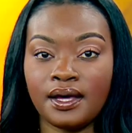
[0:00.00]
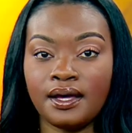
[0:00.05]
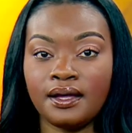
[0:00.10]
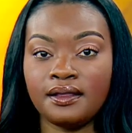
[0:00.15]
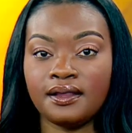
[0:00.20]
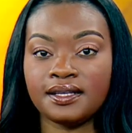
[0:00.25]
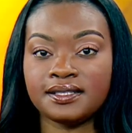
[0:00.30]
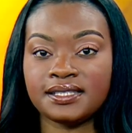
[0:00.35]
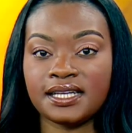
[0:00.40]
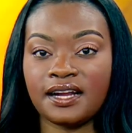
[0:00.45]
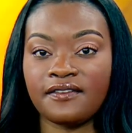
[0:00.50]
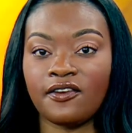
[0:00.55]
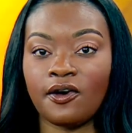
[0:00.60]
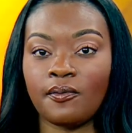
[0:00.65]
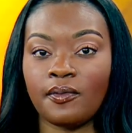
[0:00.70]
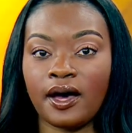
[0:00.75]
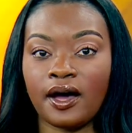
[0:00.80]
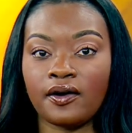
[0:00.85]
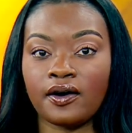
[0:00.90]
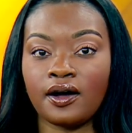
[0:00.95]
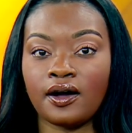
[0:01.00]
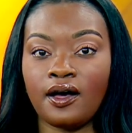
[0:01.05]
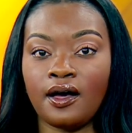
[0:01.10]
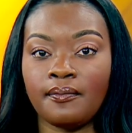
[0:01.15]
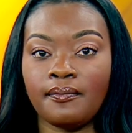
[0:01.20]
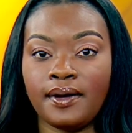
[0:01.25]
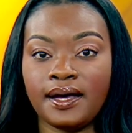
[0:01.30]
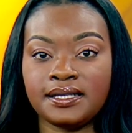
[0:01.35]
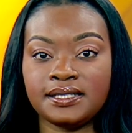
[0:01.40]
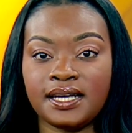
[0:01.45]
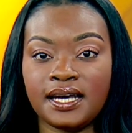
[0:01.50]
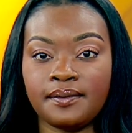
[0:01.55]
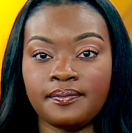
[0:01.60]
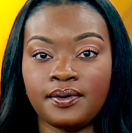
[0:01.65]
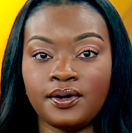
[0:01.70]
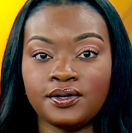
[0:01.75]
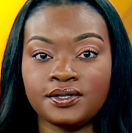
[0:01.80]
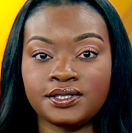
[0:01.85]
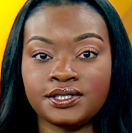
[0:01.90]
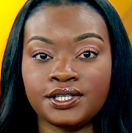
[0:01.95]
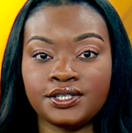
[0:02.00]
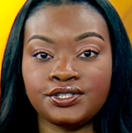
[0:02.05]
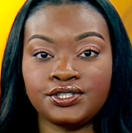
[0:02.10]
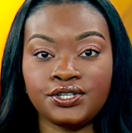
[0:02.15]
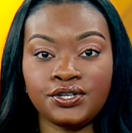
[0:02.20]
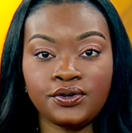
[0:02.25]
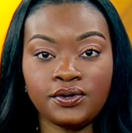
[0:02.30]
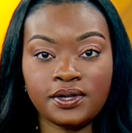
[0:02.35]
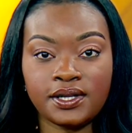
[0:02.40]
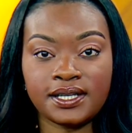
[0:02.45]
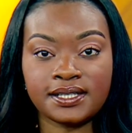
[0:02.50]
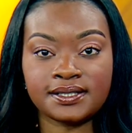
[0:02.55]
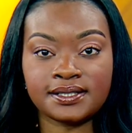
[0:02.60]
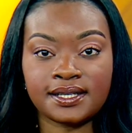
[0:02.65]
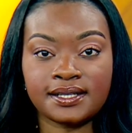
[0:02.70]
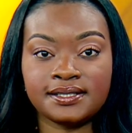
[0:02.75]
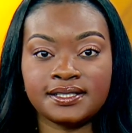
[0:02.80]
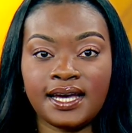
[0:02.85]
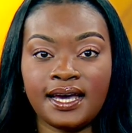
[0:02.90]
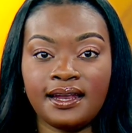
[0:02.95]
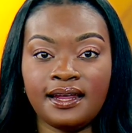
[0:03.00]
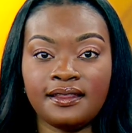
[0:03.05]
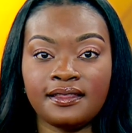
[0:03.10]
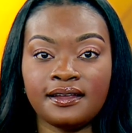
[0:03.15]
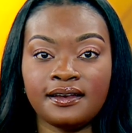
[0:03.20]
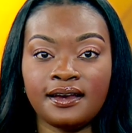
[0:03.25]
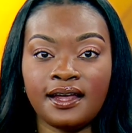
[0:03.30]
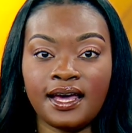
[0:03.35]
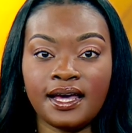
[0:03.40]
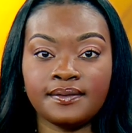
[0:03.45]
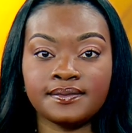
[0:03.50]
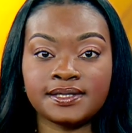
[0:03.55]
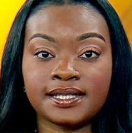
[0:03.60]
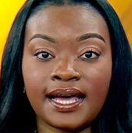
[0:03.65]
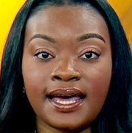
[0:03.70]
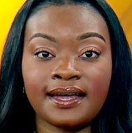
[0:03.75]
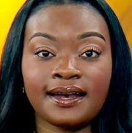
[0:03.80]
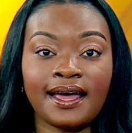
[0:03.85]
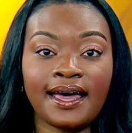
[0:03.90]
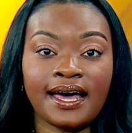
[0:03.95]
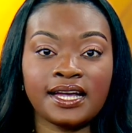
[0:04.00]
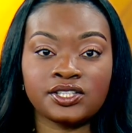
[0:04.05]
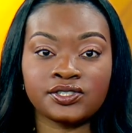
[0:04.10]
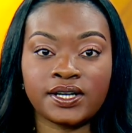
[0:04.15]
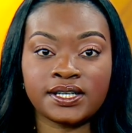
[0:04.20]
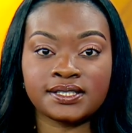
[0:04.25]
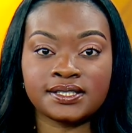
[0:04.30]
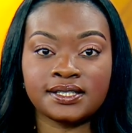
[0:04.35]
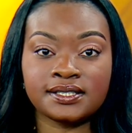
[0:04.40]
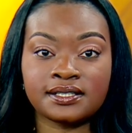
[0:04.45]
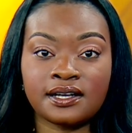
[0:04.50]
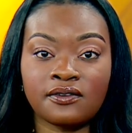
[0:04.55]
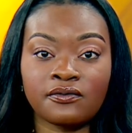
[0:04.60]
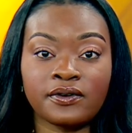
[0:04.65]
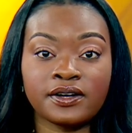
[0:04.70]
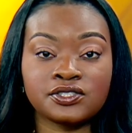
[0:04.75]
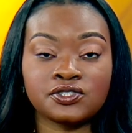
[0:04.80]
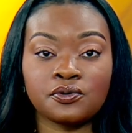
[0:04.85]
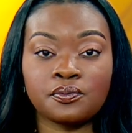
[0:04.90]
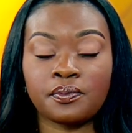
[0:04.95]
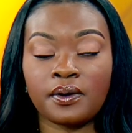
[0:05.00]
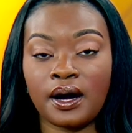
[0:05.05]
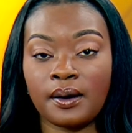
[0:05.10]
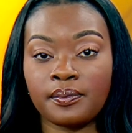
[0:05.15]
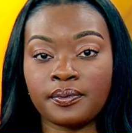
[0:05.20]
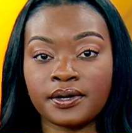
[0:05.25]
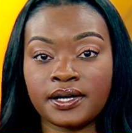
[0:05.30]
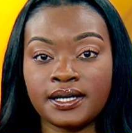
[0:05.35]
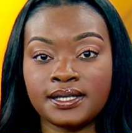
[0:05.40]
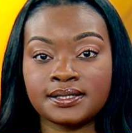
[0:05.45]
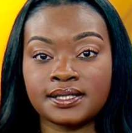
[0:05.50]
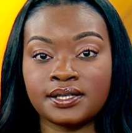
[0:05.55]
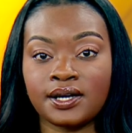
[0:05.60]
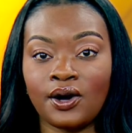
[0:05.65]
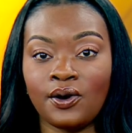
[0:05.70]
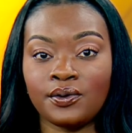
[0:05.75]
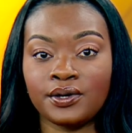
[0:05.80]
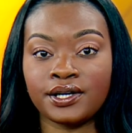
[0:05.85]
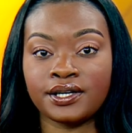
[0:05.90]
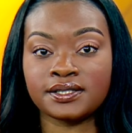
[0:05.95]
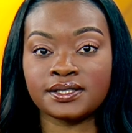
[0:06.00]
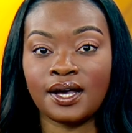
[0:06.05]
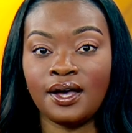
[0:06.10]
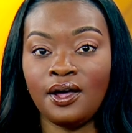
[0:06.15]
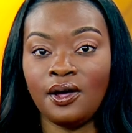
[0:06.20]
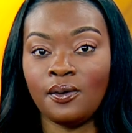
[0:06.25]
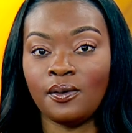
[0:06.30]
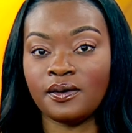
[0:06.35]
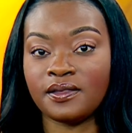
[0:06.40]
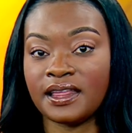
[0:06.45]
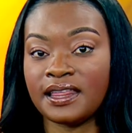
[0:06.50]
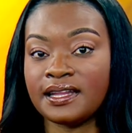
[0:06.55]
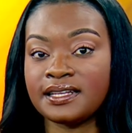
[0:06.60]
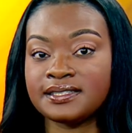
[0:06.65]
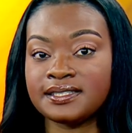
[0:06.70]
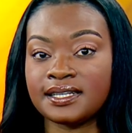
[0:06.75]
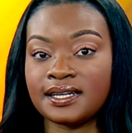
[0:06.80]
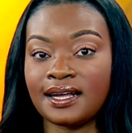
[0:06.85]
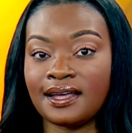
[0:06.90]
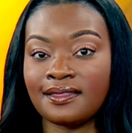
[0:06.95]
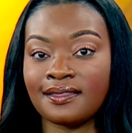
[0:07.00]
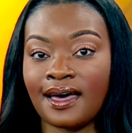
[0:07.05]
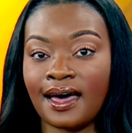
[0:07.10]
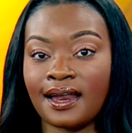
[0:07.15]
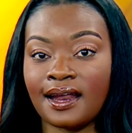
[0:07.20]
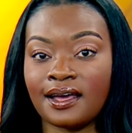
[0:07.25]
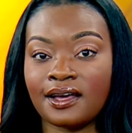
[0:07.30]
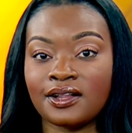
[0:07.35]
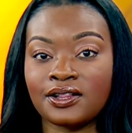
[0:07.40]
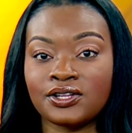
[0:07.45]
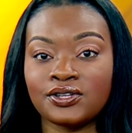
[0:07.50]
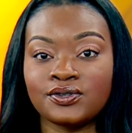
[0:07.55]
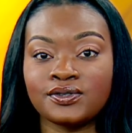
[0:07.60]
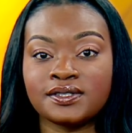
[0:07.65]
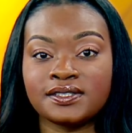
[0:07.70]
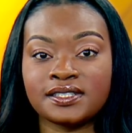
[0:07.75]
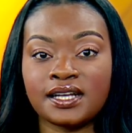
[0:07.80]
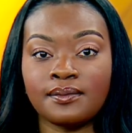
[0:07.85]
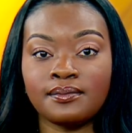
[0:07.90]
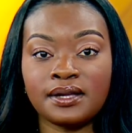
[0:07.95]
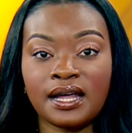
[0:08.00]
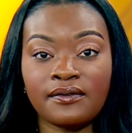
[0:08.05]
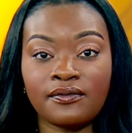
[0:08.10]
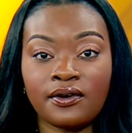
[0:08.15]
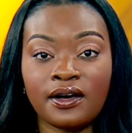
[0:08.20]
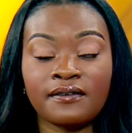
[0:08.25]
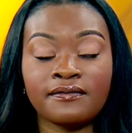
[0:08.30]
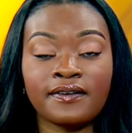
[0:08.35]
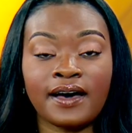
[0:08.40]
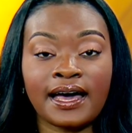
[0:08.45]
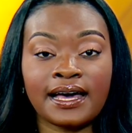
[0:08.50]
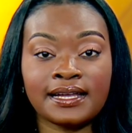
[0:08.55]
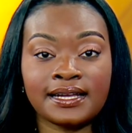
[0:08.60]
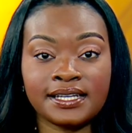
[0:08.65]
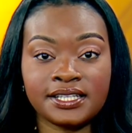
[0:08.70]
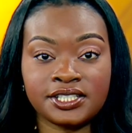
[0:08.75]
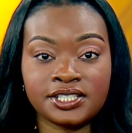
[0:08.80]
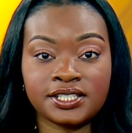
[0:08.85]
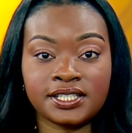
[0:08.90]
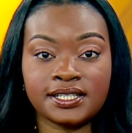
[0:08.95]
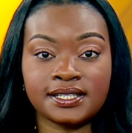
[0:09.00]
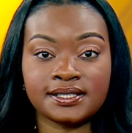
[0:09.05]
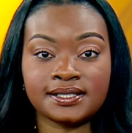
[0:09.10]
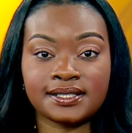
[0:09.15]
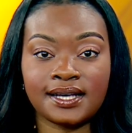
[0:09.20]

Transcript: The City of Elmira on Monday posted two lists containing the names and addresses of rental properties and owners within the city that include some level of violations.